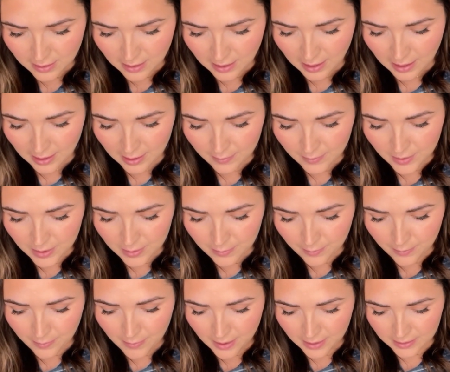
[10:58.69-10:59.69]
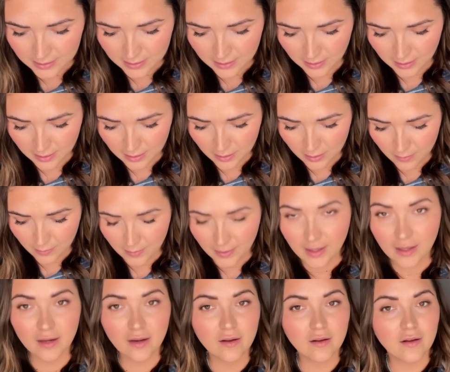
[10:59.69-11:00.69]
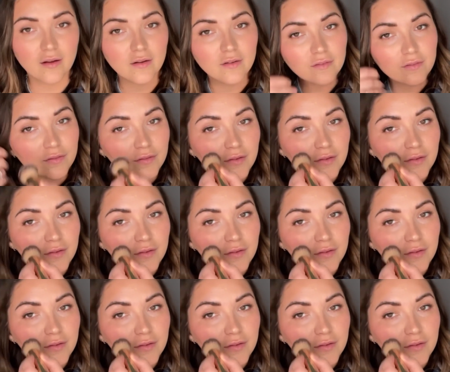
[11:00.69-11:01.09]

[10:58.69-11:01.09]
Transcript: I am gonna mix a little bit of